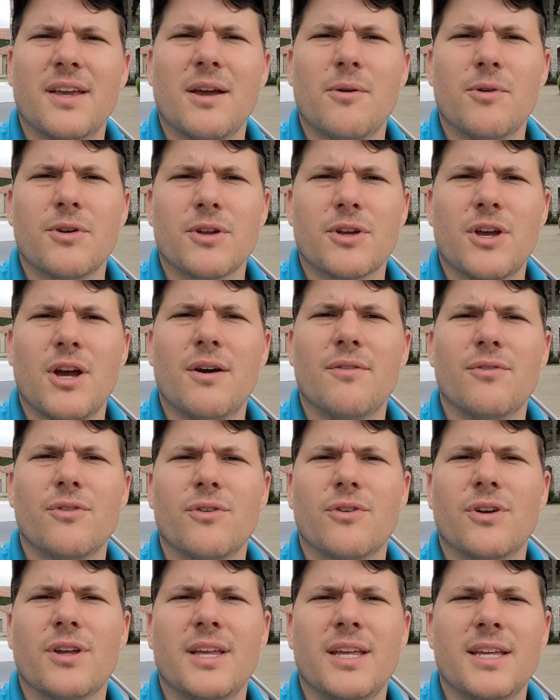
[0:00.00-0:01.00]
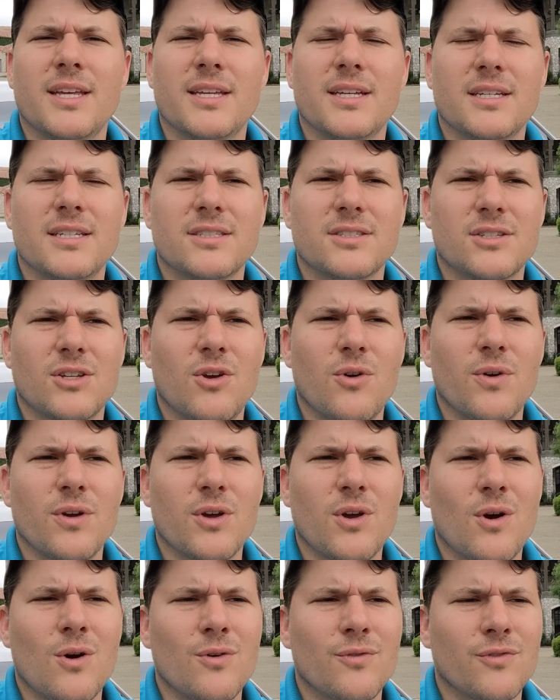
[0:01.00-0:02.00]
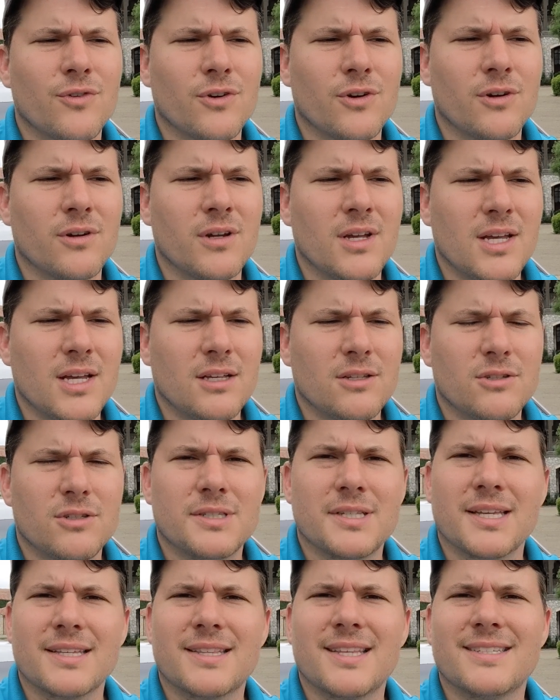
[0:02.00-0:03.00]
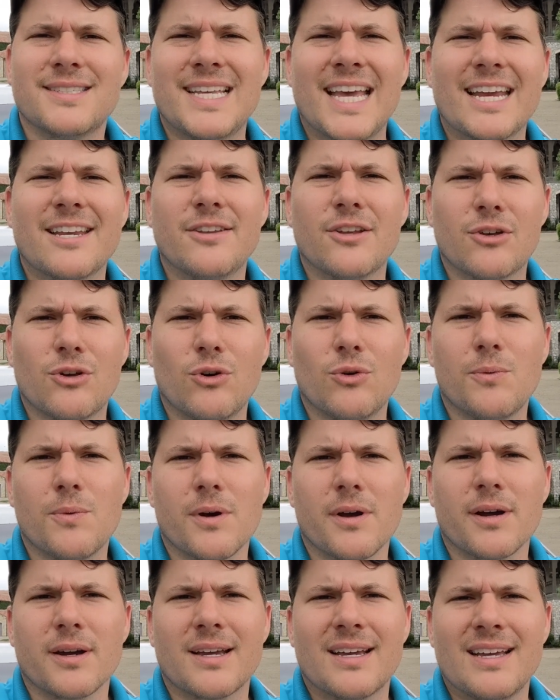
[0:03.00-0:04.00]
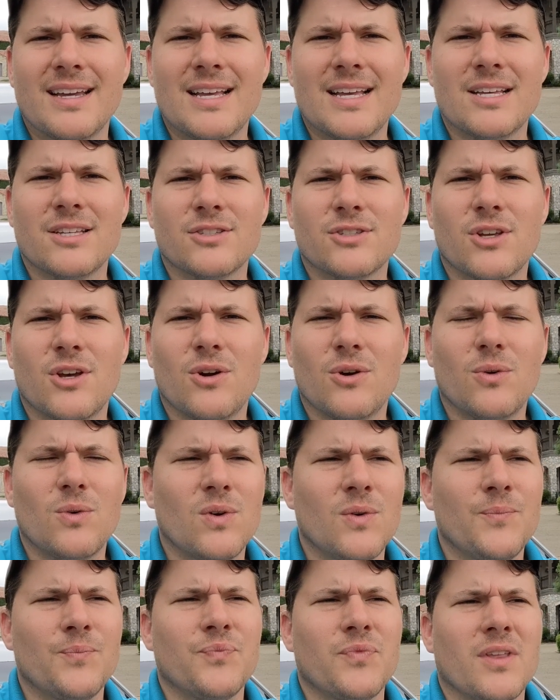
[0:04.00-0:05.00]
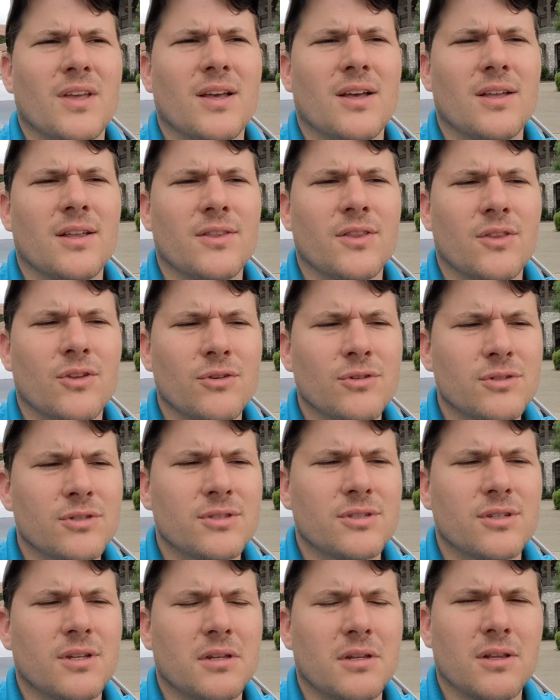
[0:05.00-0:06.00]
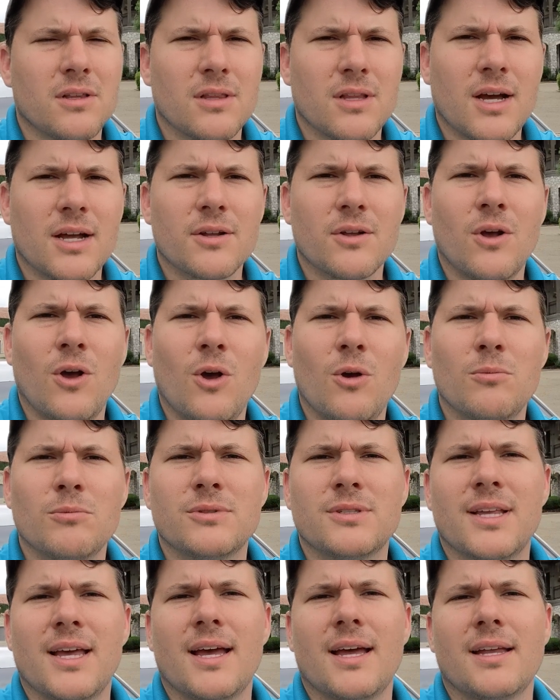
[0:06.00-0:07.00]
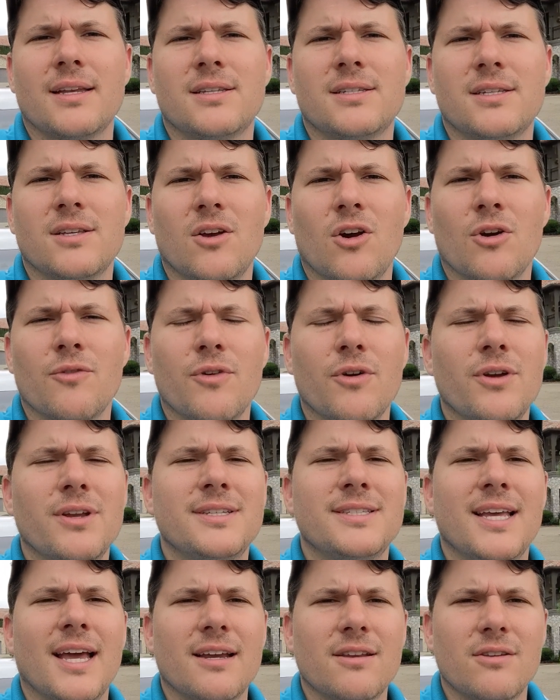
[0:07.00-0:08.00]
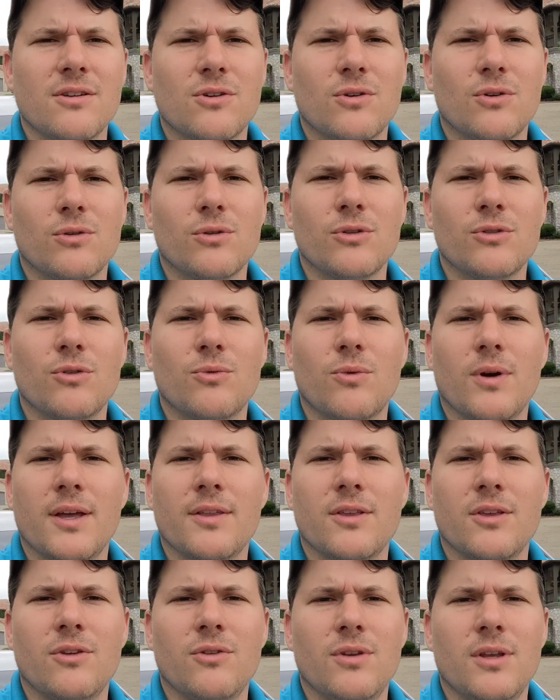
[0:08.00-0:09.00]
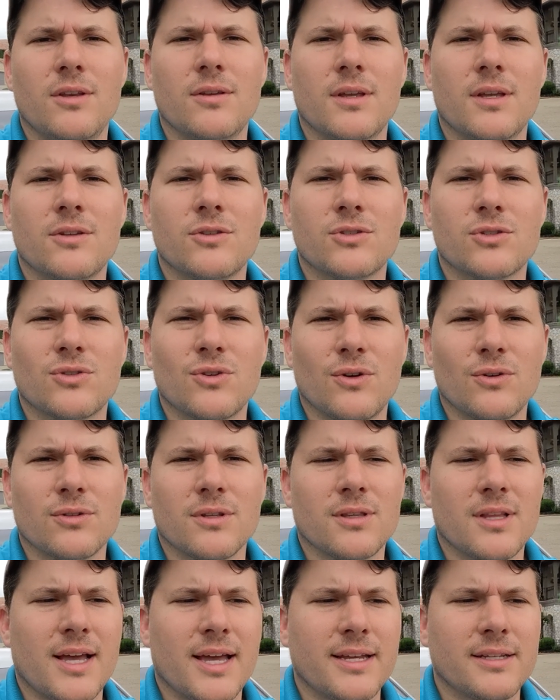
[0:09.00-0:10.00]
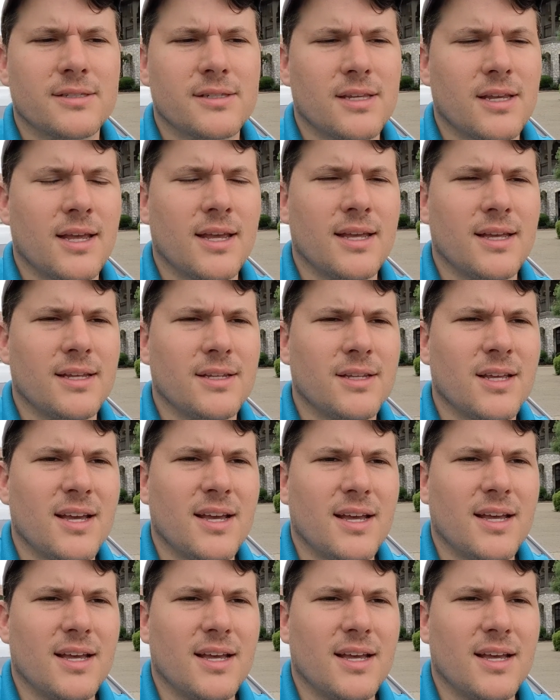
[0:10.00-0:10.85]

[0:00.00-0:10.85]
thing I want to cover is going over just like the technical work. So there's a lot of homes that are very technical in the way that you need to install the lights, and